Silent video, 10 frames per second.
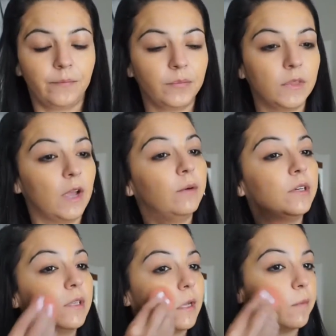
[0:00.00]
Now we're
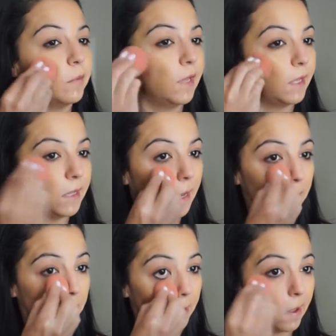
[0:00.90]
just gonna blend that
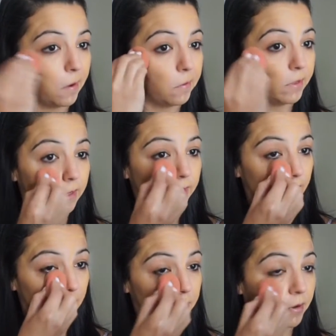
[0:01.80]
all out with a
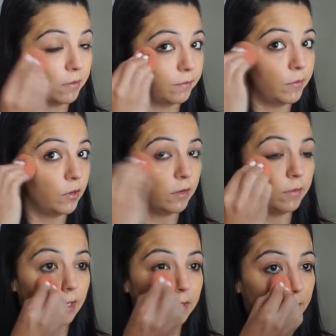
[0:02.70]
damp beauty
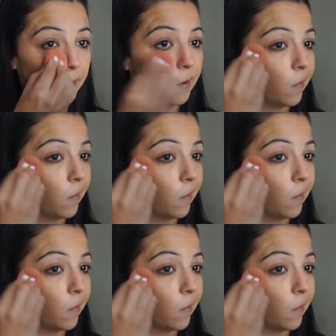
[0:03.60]
blender.